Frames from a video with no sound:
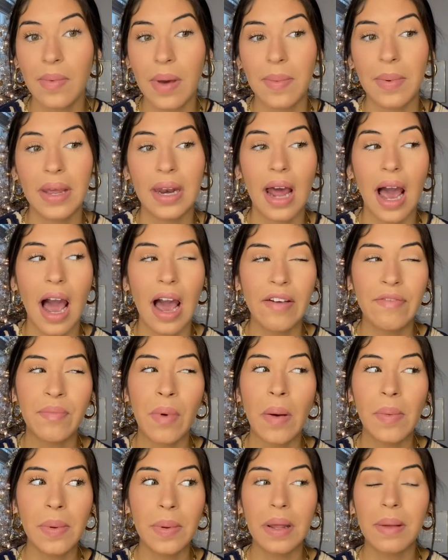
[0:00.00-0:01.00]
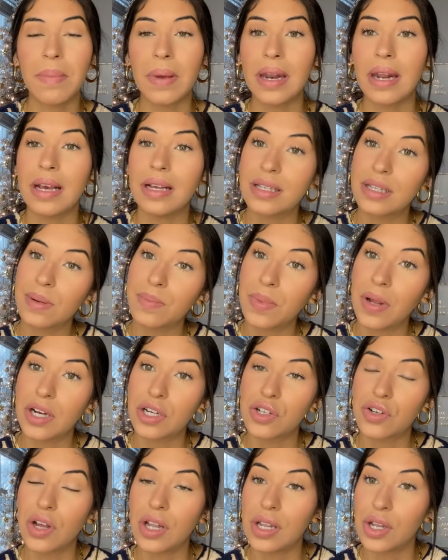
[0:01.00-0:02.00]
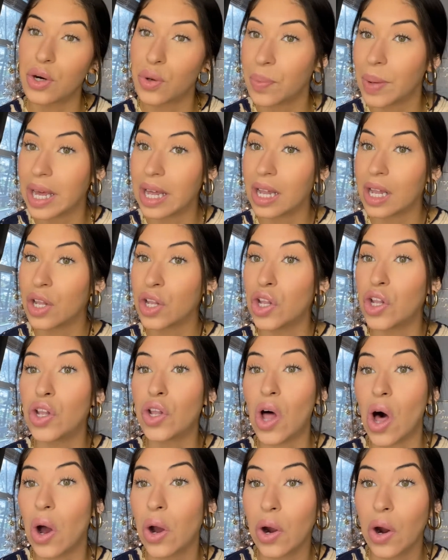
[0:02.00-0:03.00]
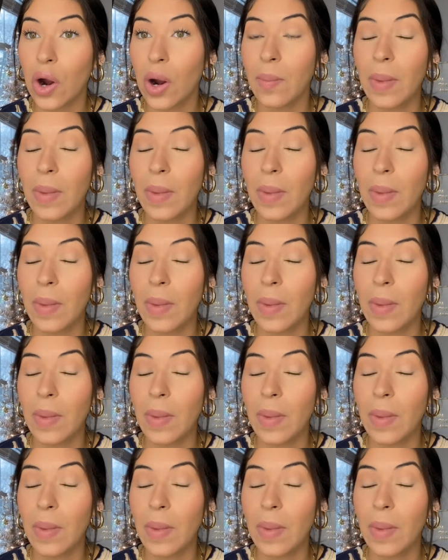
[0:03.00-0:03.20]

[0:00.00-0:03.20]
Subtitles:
I mean, I've probably been into blush a little bit longer,